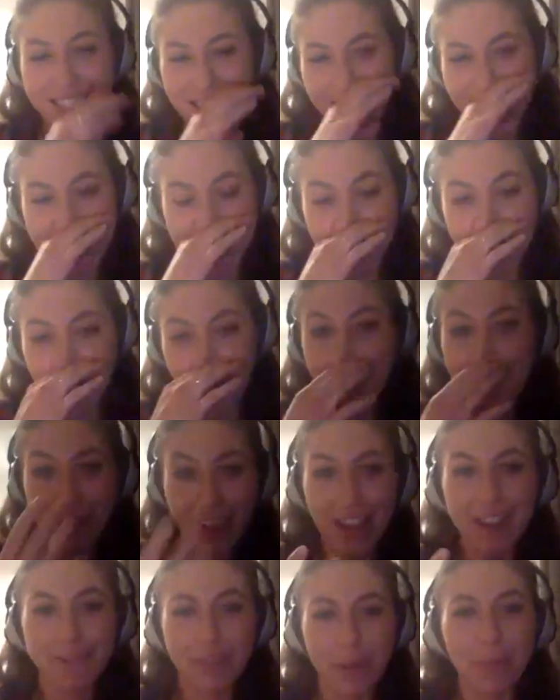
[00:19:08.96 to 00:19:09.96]
it's my
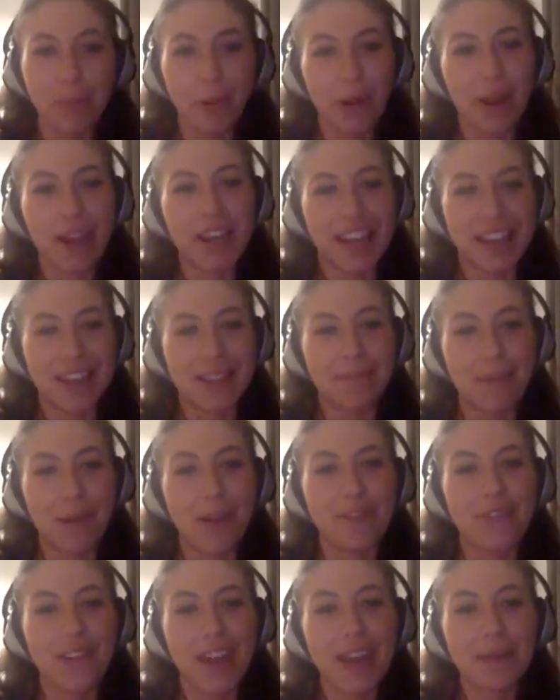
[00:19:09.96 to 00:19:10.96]
favorite point in the
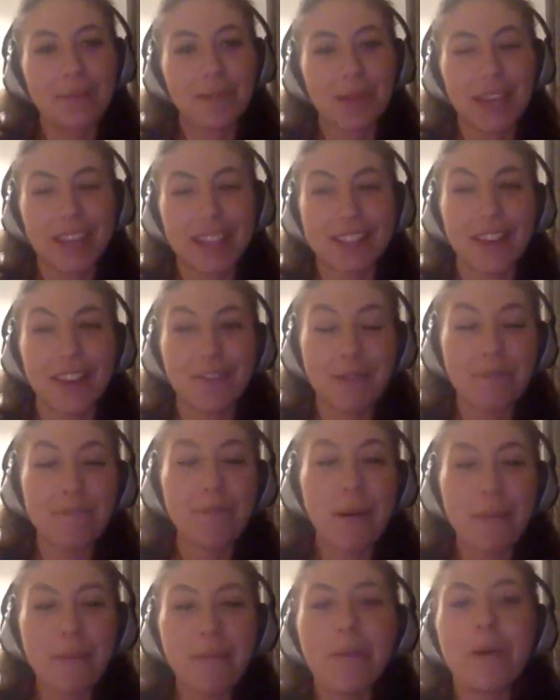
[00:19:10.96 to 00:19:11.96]
movie because I
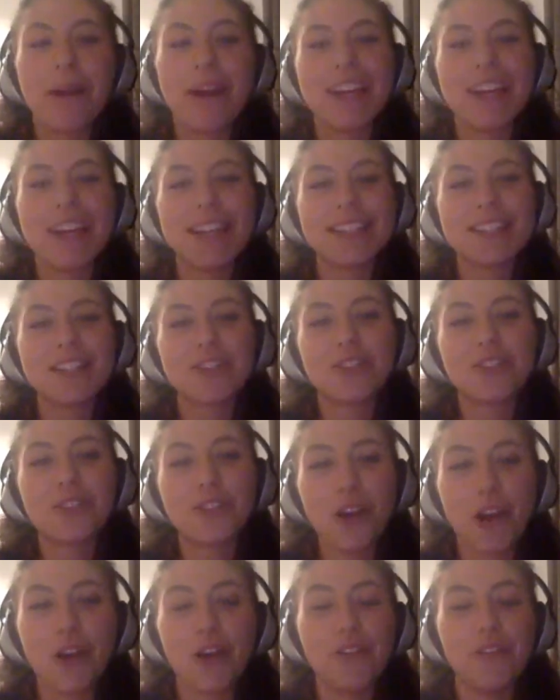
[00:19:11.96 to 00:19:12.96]
remember it
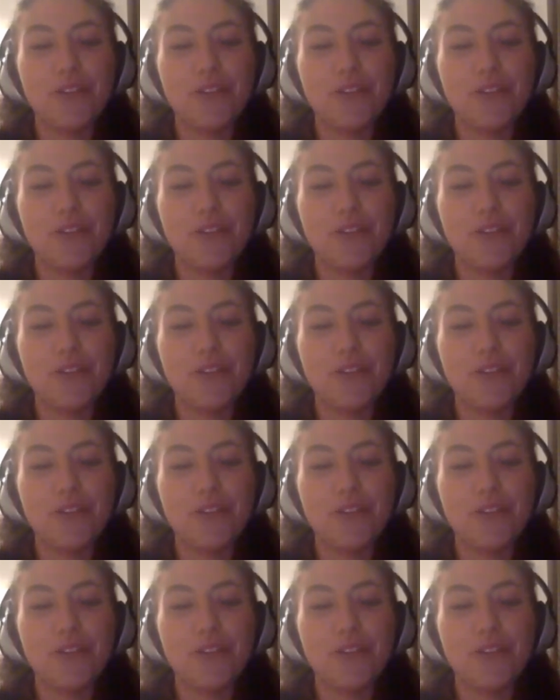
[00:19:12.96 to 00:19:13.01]
so